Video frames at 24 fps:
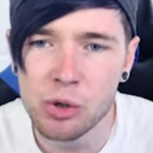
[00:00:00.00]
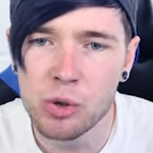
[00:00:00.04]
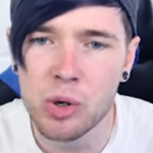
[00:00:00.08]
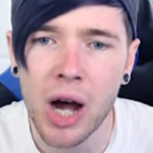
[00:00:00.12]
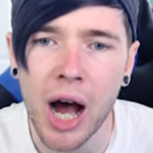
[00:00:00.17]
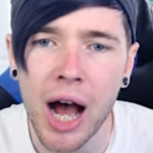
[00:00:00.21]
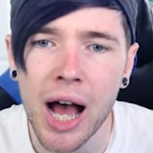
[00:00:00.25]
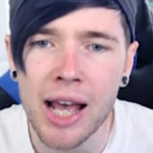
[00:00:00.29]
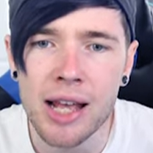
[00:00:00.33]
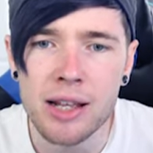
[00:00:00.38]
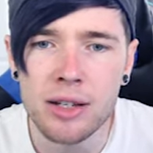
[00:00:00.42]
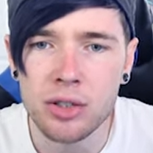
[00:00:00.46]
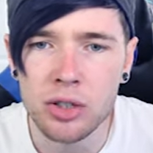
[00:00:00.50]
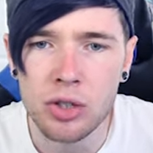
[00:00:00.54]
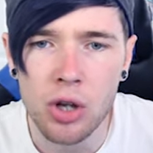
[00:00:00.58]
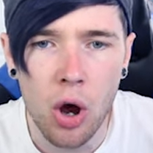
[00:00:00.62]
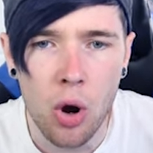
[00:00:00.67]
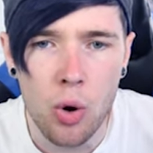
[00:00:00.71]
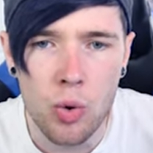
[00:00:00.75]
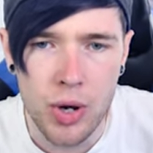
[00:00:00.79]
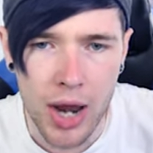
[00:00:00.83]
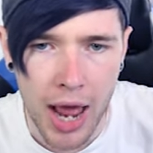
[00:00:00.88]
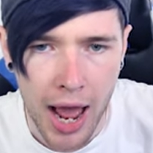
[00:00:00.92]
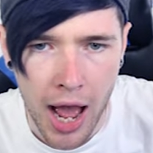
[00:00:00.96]
you guys
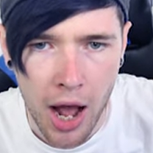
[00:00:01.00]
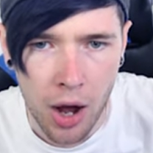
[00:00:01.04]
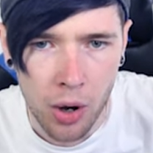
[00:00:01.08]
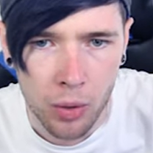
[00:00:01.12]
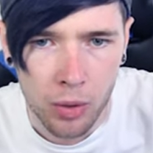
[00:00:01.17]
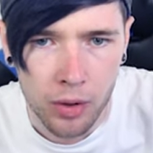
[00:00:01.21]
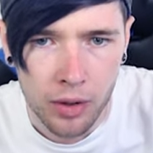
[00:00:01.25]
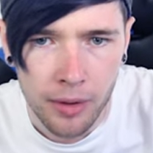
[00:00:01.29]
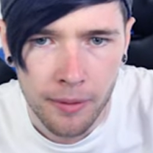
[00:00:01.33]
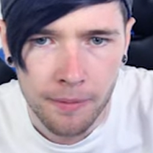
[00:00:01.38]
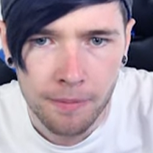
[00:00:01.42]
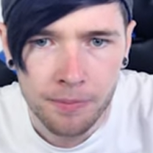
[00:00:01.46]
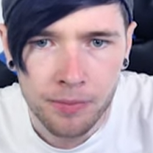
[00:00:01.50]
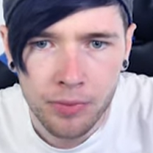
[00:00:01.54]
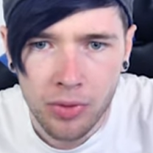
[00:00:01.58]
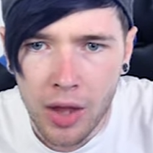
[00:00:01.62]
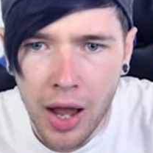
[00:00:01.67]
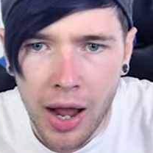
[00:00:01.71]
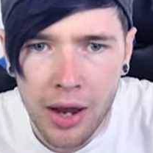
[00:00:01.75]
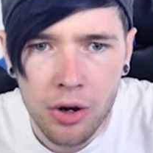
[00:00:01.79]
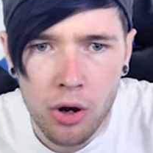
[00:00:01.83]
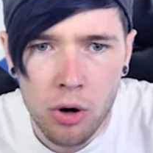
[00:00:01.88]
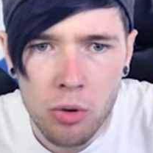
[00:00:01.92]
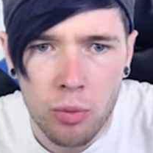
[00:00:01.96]
know now.
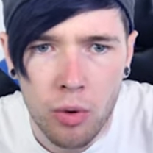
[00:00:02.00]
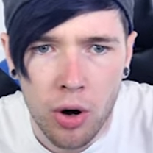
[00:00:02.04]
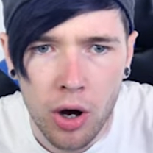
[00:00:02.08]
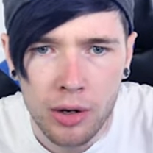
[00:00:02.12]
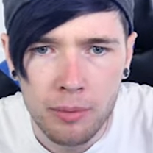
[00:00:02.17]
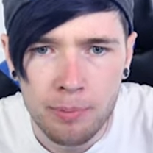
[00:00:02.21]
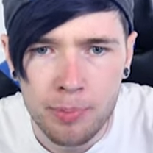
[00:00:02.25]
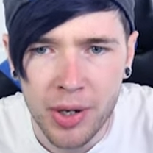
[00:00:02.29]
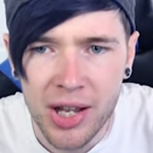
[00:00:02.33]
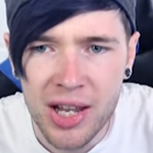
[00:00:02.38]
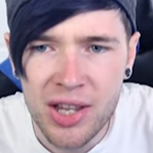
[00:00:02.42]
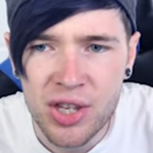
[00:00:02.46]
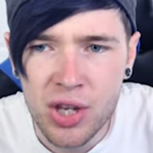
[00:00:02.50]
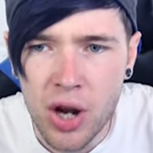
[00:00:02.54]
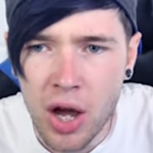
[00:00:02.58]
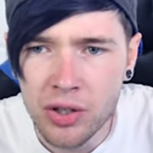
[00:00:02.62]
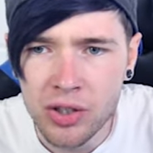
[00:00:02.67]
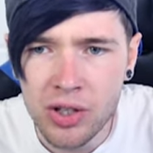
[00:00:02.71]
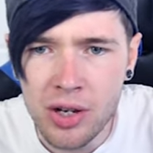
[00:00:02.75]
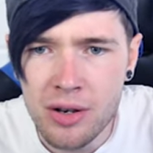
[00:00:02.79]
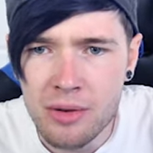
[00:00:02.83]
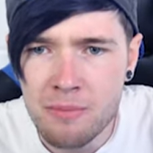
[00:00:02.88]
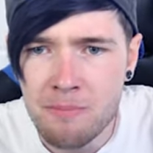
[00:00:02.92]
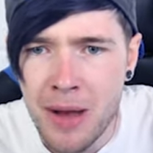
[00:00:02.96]
I know what. But it
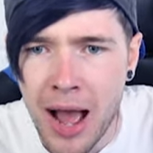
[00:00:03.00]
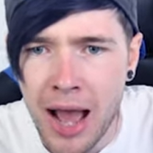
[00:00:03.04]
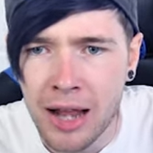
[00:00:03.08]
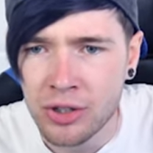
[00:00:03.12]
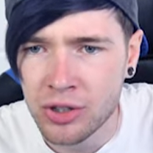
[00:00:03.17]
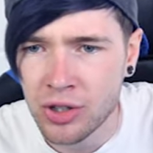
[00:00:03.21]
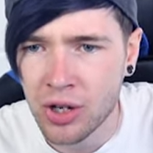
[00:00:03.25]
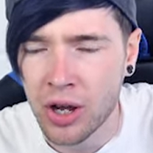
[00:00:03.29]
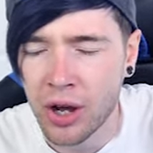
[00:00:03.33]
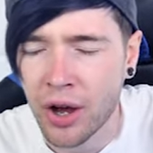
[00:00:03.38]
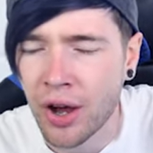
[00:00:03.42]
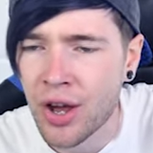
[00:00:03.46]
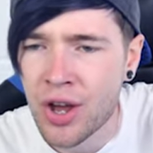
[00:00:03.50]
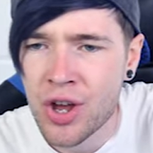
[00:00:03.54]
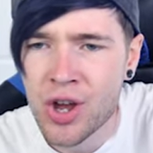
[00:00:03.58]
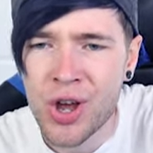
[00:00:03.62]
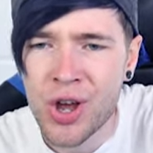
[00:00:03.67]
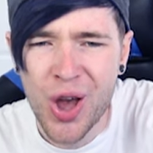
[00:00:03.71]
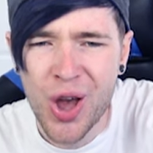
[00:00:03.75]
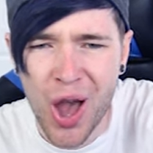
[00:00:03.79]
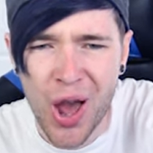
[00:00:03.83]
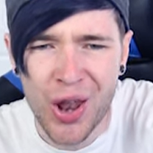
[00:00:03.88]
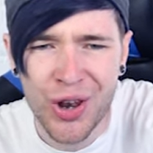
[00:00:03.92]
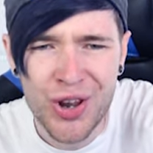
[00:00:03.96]
doesn't matter
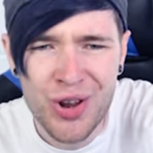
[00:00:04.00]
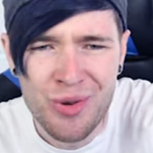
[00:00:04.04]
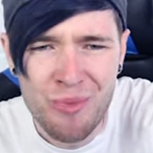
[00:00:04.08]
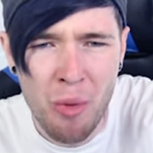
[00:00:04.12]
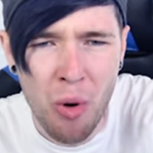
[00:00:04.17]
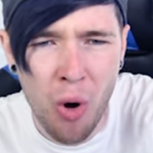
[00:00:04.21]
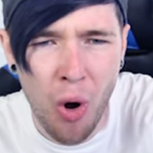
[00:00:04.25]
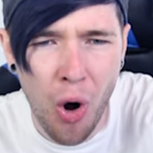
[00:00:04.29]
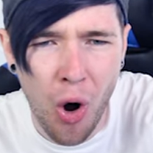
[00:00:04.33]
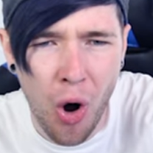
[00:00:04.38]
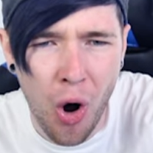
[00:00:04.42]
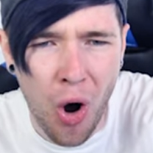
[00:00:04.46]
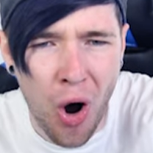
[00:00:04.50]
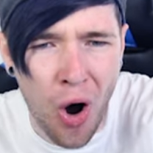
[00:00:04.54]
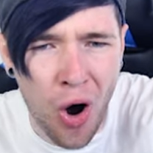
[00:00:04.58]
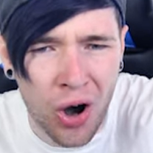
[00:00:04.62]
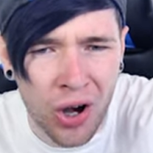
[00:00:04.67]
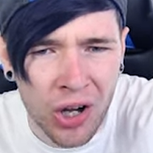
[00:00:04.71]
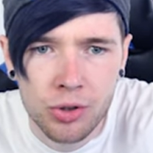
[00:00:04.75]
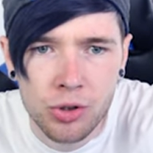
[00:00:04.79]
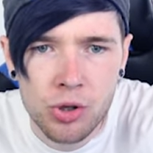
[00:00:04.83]
anymore.